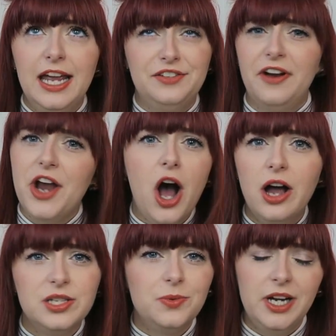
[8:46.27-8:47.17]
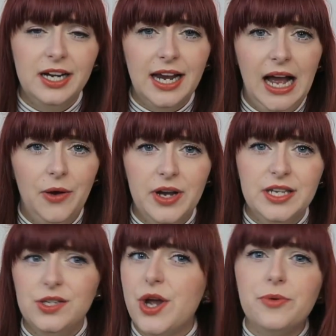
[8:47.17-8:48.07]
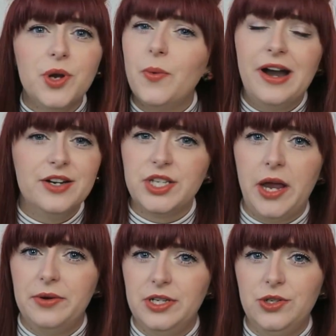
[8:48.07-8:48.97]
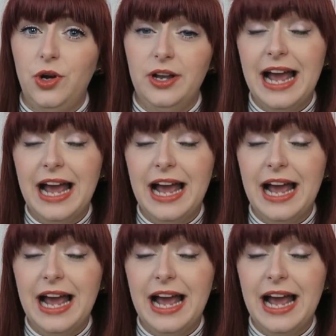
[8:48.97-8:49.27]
is very hard to work out and you don't know where it's going at all.